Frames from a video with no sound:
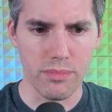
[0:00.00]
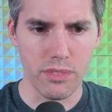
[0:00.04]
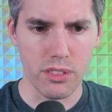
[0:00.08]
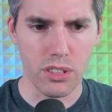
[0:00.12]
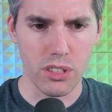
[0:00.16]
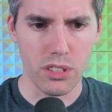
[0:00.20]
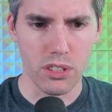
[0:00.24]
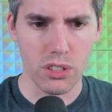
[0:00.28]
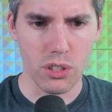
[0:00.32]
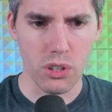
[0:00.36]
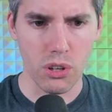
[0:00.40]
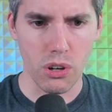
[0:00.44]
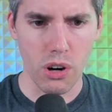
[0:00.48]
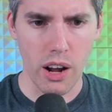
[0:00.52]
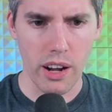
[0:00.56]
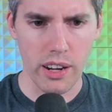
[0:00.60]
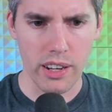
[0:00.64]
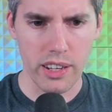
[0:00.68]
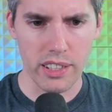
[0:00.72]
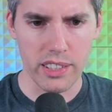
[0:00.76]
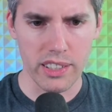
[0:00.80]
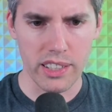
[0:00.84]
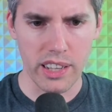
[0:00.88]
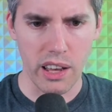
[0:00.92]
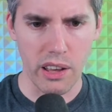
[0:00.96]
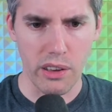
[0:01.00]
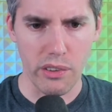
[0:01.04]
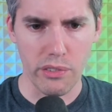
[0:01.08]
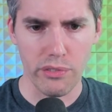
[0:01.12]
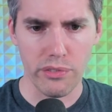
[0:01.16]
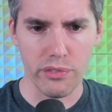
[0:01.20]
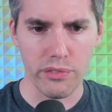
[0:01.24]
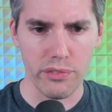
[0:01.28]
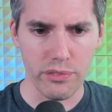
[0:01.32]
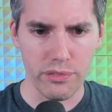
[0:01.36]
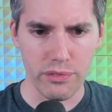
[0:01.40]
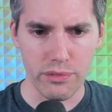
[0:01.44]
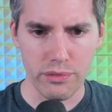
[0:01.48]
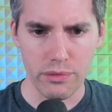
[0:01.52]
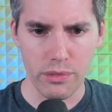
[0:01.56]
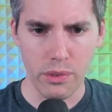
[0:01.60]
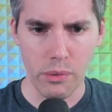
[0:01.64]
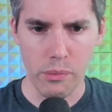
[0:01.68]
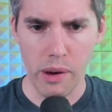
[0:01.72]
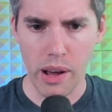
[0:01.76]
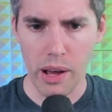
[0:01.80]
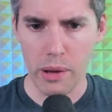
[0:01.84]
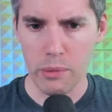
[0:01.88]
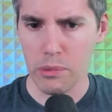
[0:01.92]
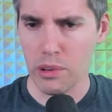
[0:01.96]
Crocodile.
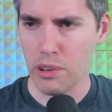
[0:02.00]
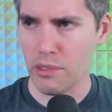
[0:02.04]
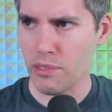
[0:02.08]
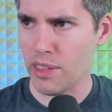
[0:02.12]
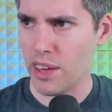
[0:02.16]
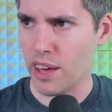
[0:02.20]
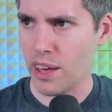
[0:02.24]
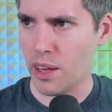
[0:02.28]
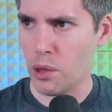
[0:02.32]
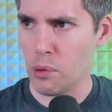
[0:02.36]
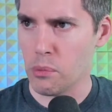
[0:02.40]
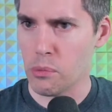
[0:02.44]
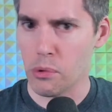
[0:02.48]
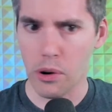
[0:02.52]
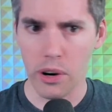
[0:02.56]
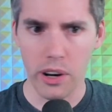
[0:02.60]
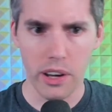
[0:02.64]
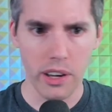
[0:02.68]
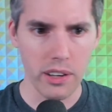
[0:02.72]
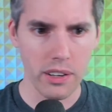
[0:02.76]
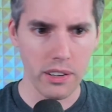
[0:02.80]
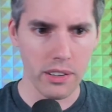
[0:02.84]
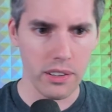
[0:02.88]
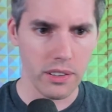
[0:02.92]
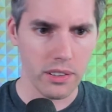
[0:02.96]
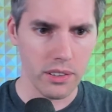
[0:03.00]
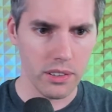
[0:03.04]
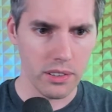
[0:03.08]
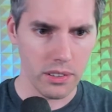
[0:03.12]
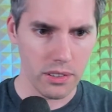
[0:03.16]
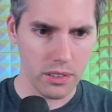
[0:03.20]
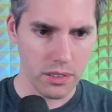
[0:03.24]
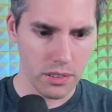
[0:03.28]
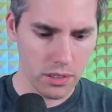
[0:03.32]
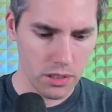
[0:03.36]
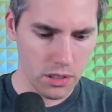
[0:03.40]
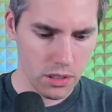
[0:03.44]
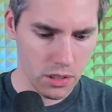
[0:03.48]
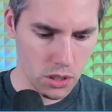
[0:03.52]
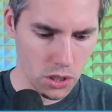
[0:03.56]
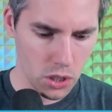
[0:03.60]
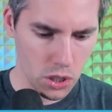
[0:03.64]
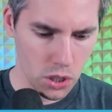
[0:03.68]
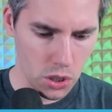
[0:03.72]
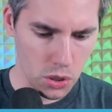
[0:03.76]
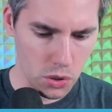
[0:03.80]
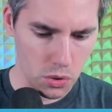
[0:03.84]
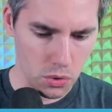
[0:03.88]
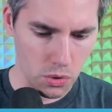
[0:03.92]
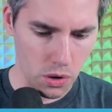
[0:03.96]
Remind me of the Hellboy.
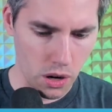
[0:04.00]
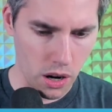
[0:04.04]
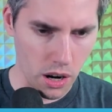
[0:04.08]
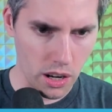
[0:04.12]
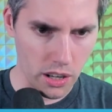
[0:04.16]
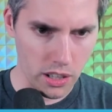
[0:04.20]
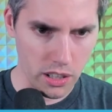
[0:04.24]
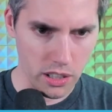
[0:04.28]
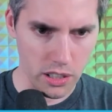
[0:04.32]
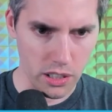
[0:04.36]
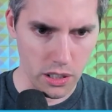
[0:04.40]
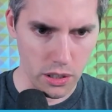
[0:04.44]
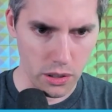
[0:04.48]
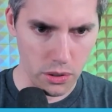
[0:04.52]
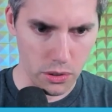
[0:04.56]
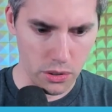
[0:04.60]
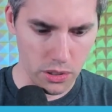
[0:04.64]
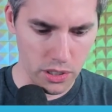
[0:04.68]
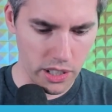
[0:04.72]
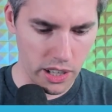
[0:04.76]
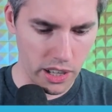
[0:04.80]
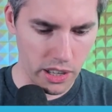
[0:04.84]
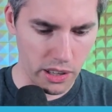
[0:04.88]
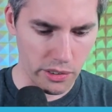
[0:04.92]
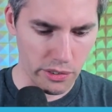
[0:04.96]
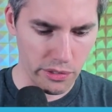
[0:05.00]
Crocodile.